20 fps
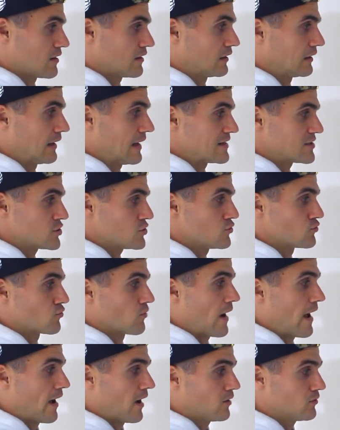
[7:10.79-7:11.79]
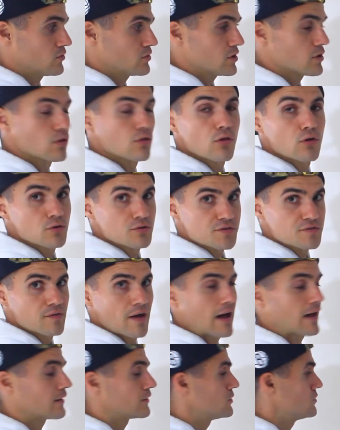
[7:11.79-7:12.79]
The less you round those
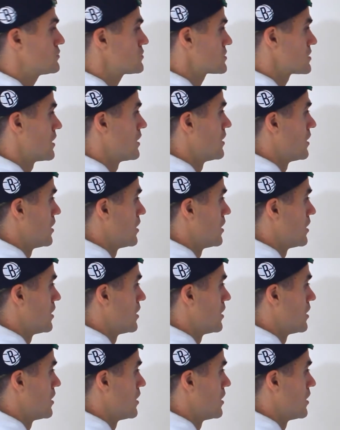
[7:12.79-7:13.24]
values,